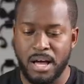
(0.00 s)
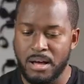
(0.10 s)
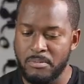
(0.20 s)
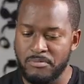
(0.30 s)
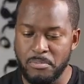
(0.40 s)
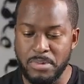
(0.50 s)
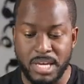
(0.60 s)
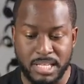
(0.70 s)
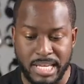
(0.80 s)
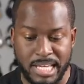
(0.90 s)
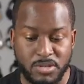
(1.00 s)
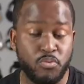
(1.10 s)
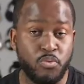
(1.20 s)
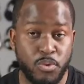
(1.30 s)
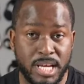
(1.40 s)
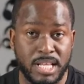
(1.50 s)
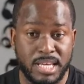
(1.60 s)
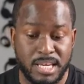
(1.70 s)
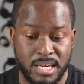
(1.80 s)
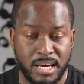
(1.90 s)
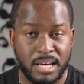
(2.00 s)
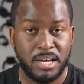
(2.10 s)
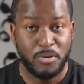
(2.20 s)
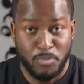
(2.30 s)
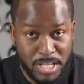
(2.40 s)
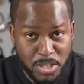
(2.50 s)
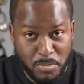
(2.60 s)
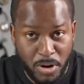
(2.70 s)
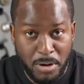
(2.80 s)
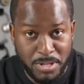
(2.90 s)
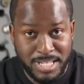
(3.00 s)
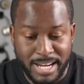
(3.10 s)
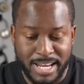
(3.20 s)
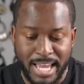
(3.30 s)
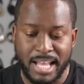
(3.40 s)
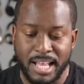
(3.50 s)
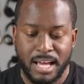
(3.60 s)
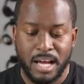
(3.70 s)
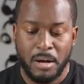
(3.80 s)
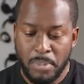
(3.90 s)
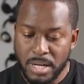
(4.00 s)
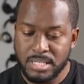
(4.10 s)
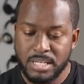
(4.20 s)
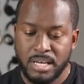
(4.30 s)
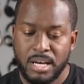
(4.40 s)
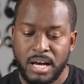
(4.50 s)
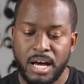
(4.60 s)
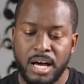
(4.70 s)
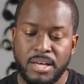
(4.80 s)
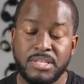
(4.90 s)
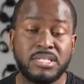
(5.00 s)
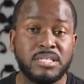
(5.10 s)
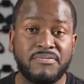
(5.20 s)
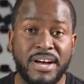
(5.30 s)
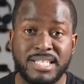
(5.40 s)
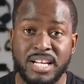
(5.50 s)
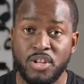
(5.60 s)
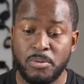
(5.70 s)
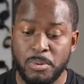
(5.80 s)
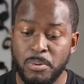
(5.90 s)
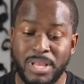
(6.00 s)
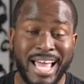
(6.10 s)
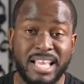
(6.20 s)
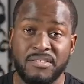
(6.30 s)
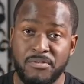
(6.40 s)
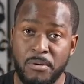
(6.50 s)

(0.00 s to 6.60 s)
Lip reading: For me, it's really, really small. I'm gonna say it again. But this is a device that a lot of people like the form